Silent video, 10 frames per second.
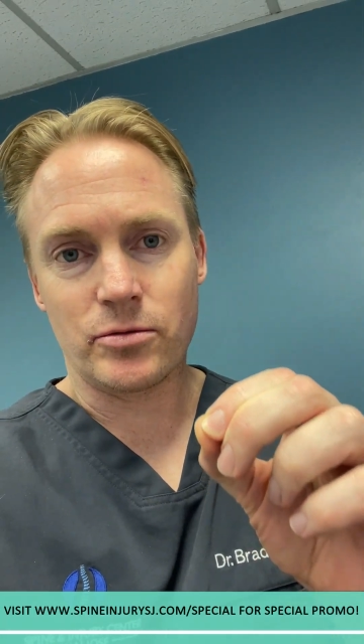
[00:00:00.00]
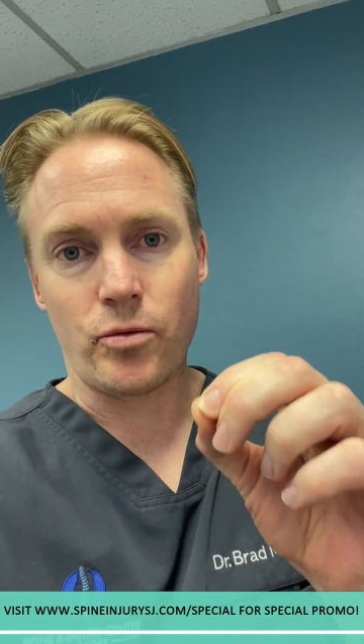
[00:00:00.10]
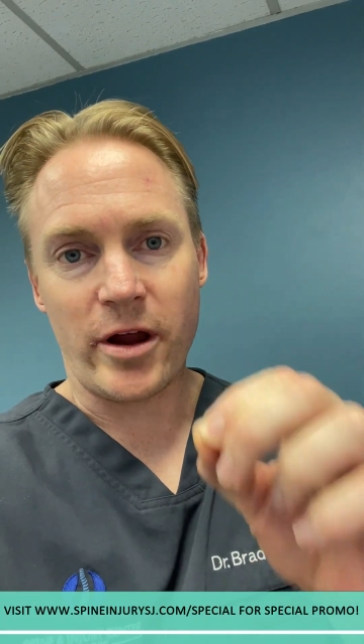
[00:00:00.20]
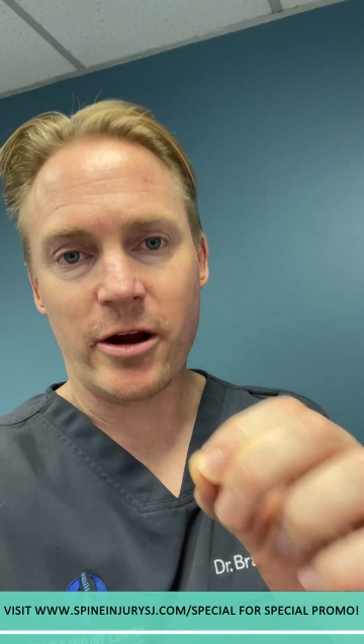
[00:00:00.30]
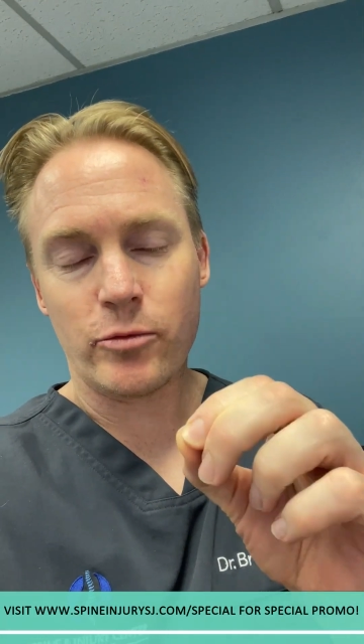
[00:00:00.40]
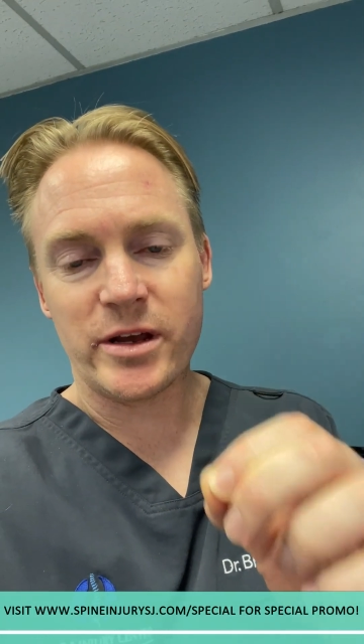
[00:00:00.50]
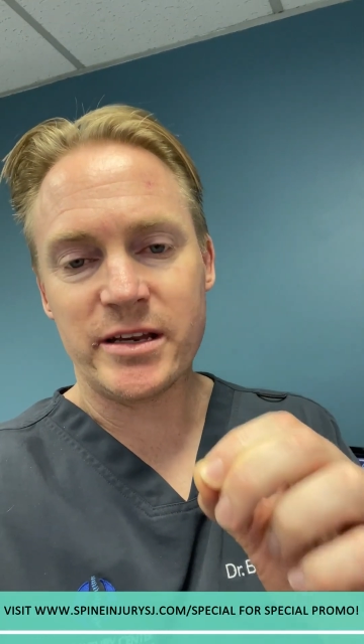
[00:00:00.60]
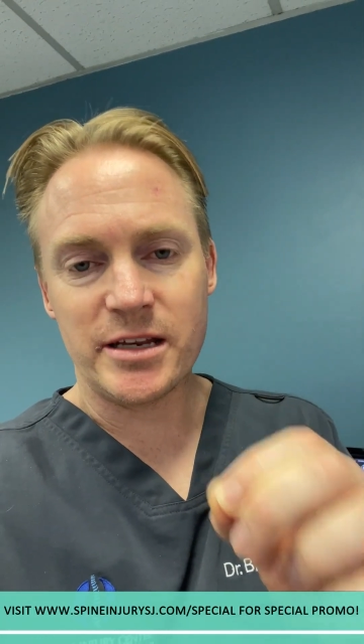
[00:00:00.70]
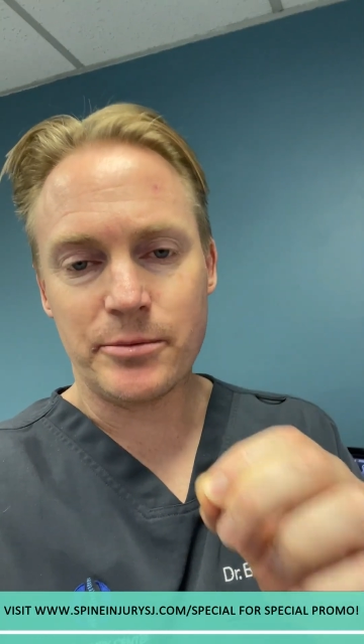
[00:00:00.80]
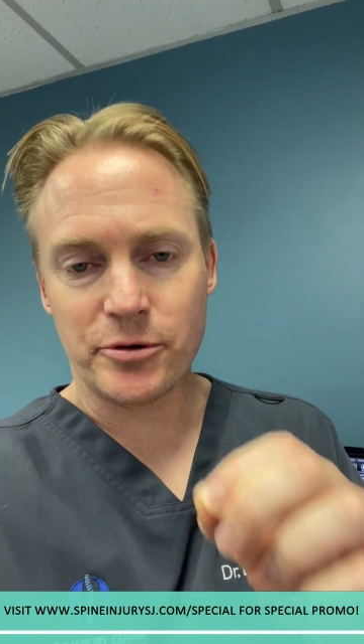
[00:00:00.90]
where we
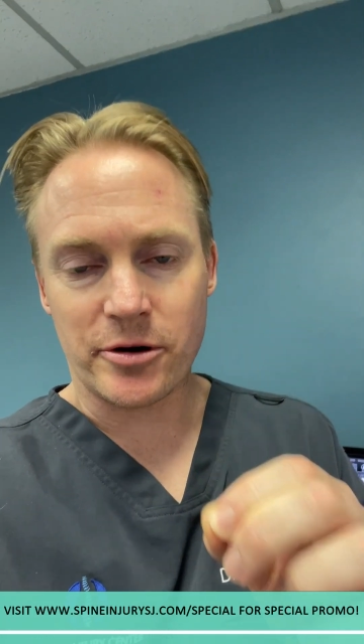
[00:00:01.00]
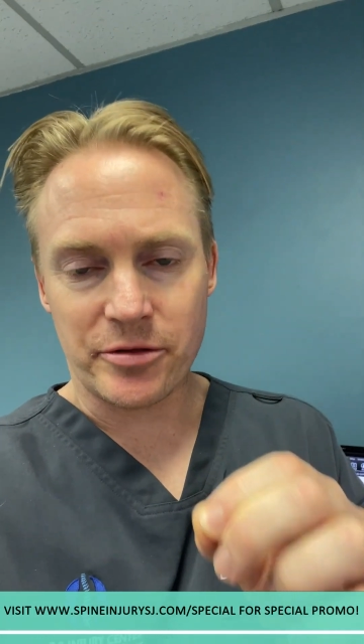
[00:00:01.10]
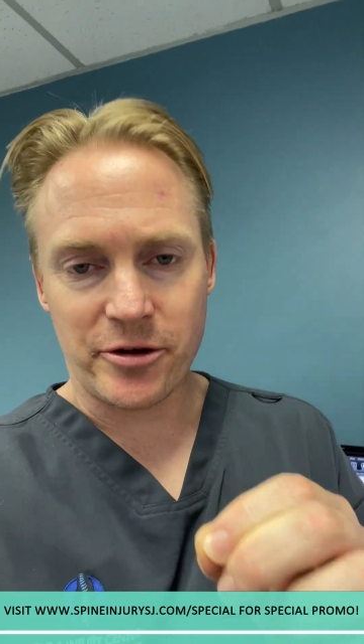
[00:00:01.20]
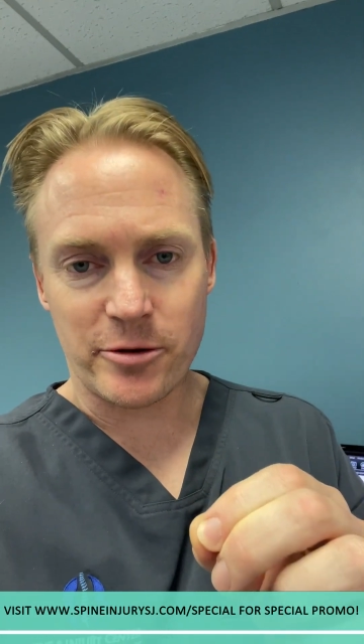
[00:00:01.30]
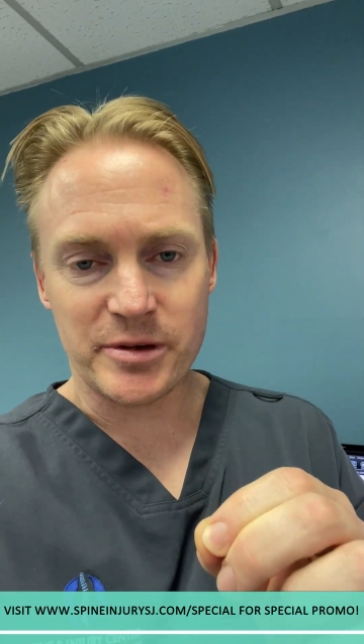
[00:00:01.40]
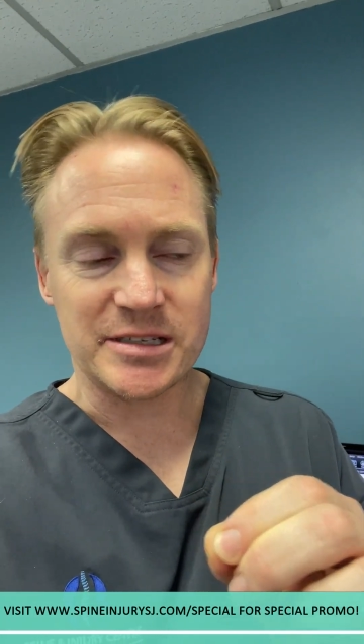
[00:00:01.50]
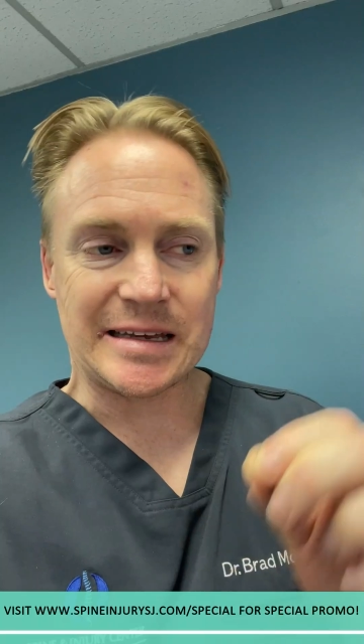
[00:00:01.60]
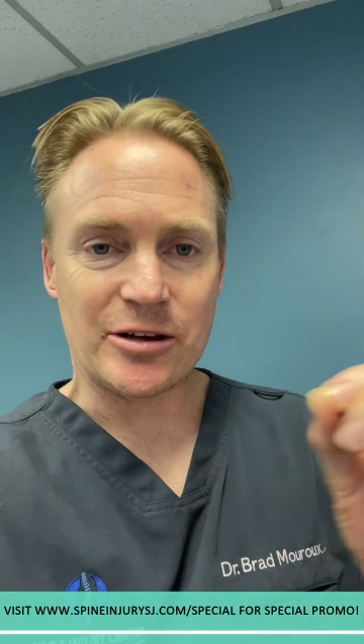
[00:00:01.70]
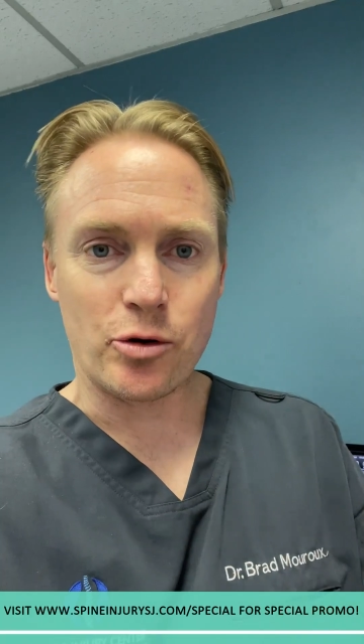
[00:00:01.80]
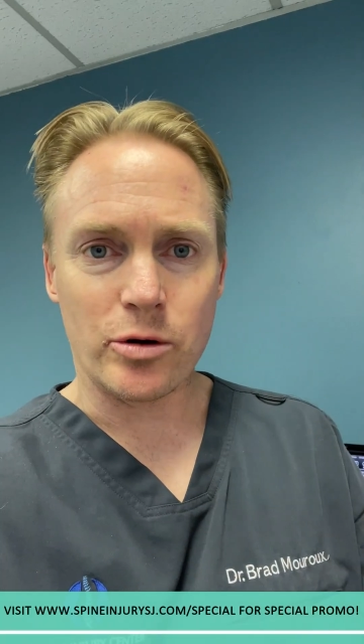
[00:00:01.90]
need to put our therapies
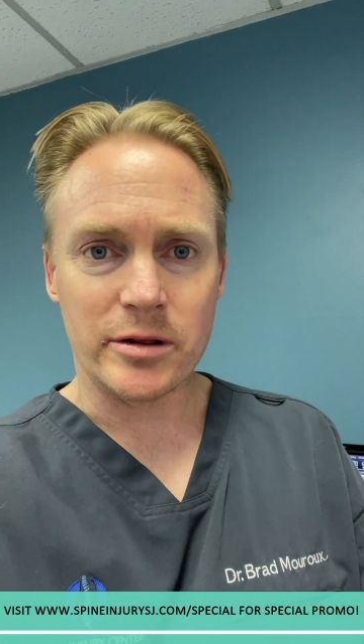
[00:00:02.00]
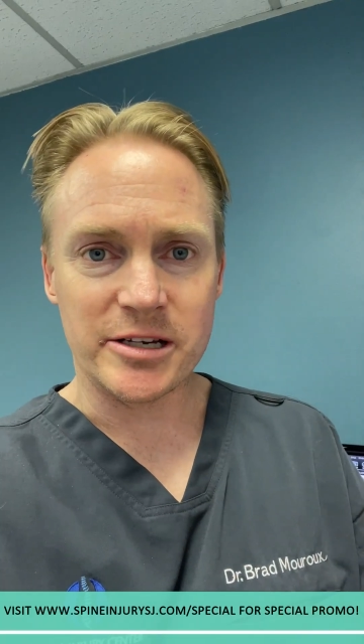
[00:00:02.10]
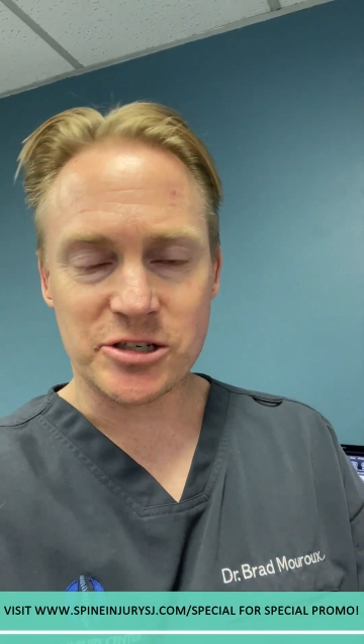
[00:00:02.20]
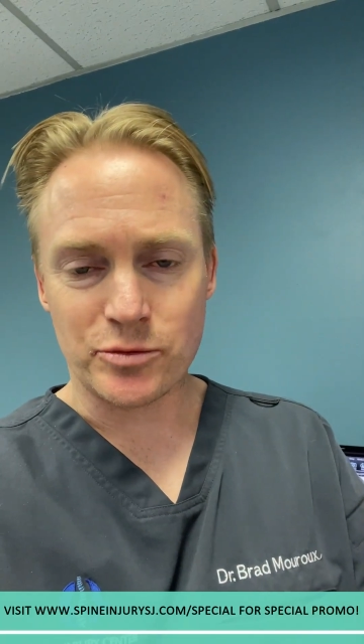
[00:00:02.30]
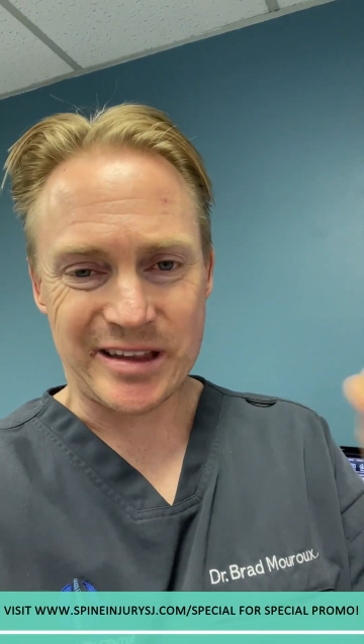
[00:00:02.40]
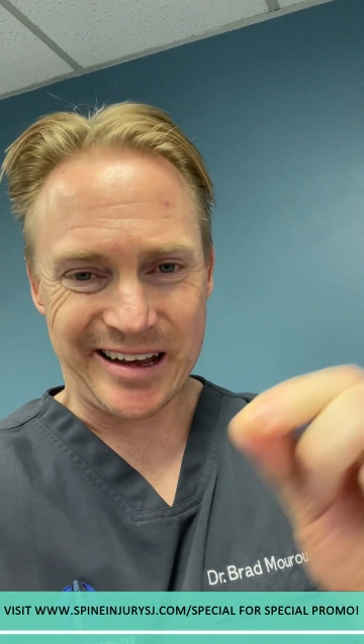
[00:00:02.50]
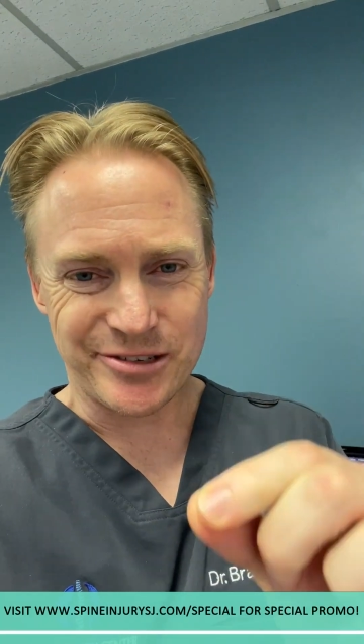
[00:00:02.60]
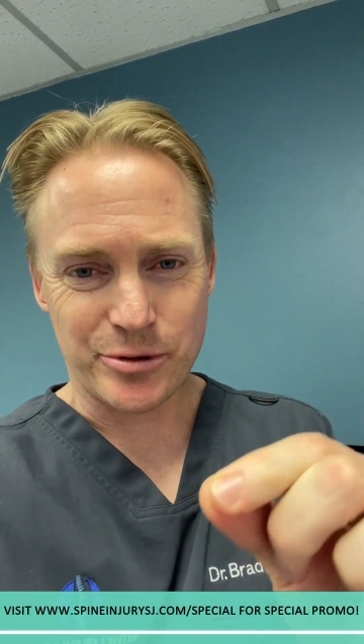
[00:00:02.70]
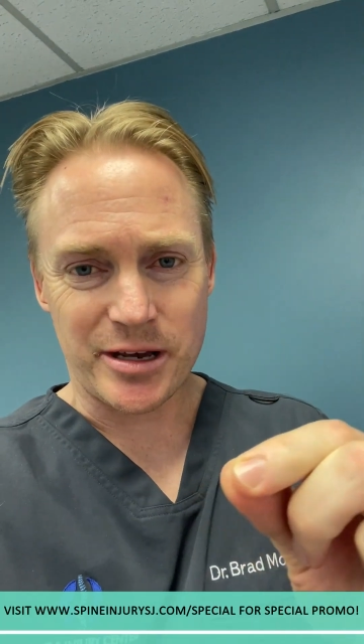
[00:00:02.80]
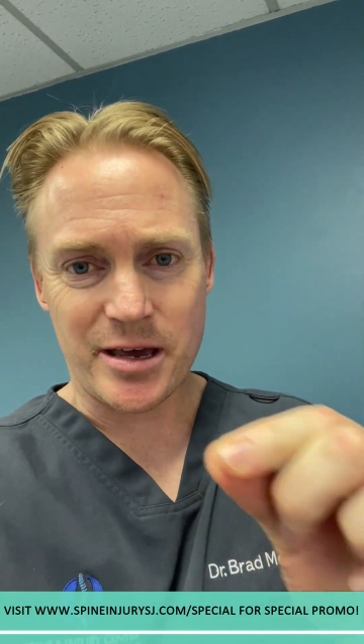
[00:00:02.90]
in correlation with
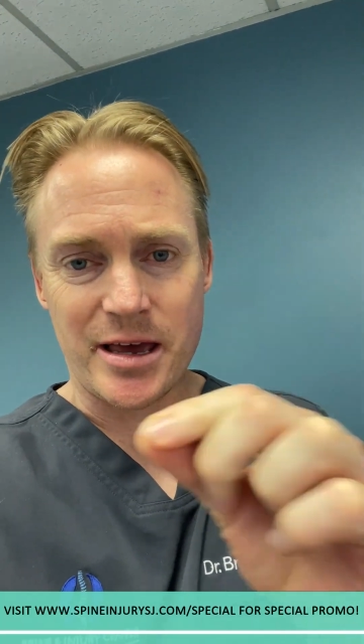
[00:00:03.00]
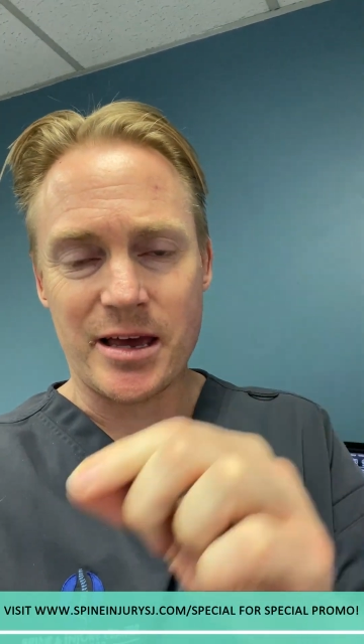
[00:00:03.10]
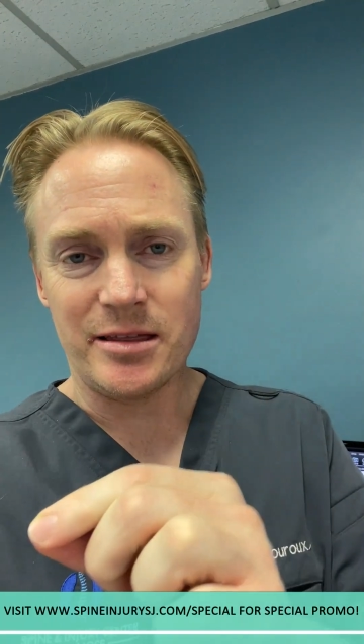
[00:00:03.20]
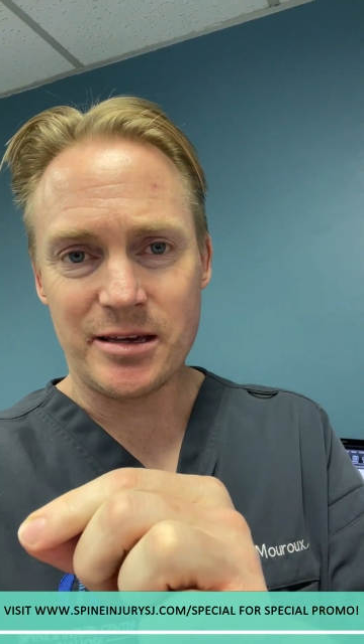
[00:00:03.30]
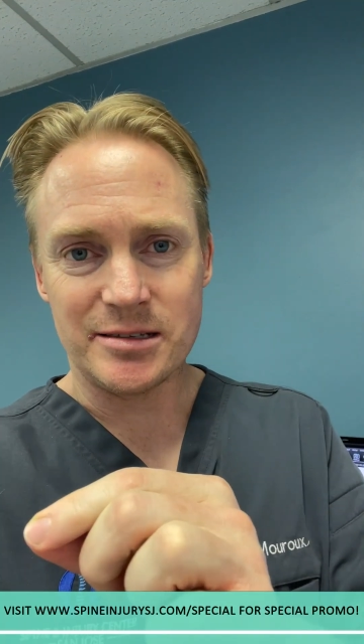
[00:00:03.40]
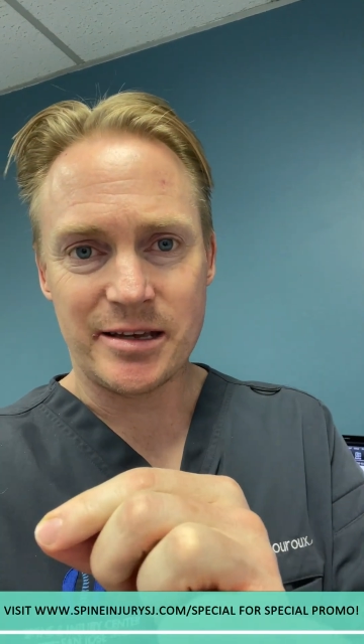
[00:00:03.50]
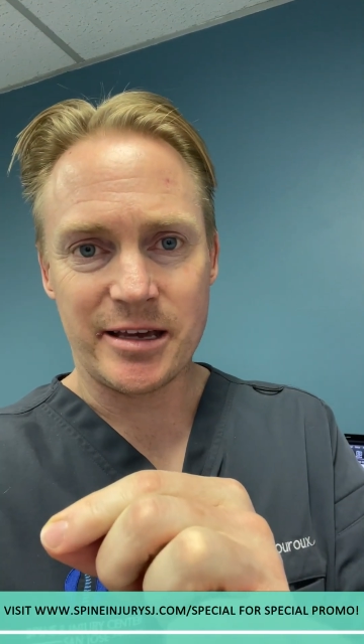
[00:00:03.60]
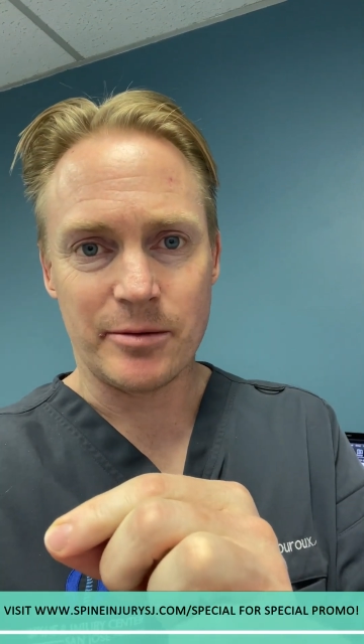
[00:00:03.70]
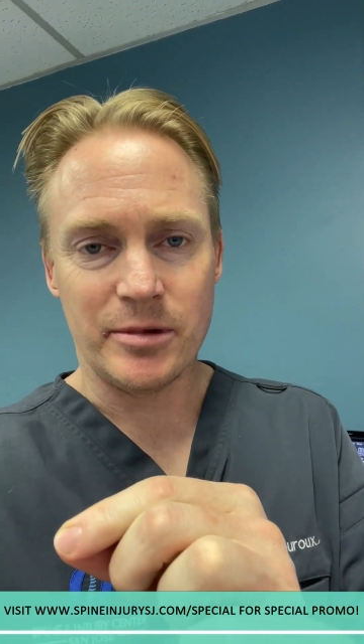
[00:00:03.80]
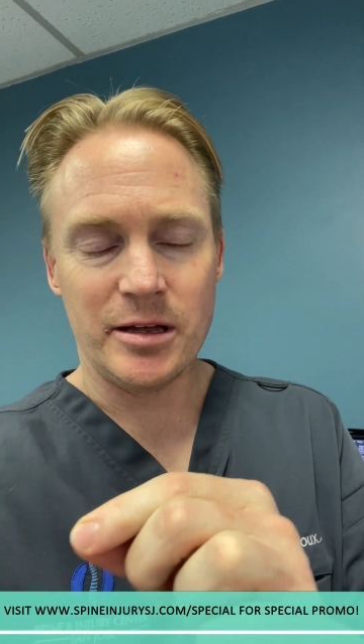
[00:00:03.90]
x-ray and the
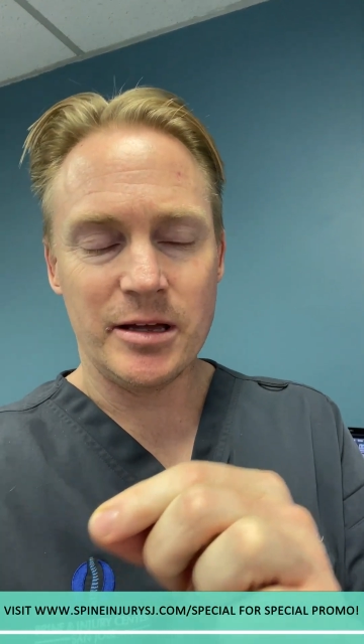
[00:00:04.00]
exam